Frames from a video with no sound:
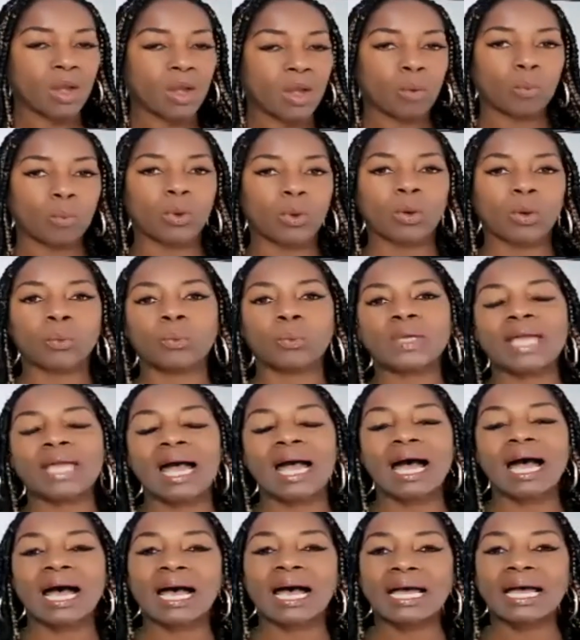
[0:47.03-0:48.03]
where we
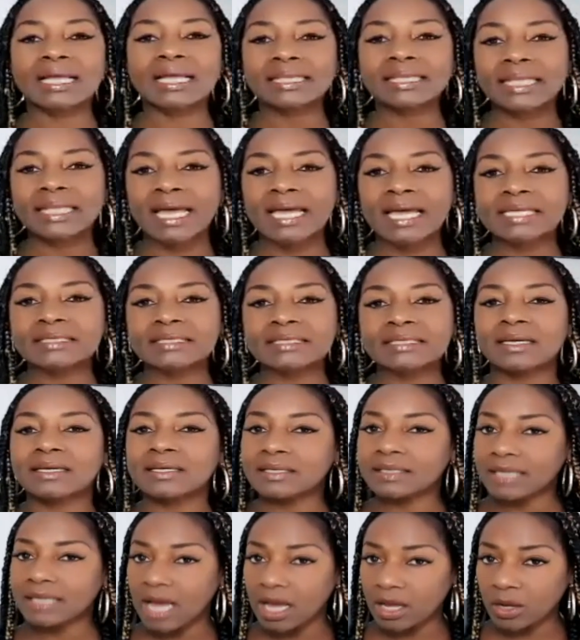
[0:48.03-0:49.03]
highlight
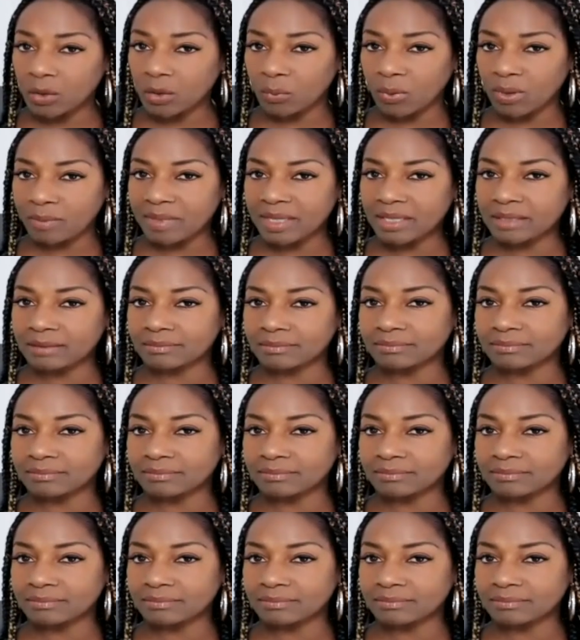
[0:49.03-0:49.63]
young women,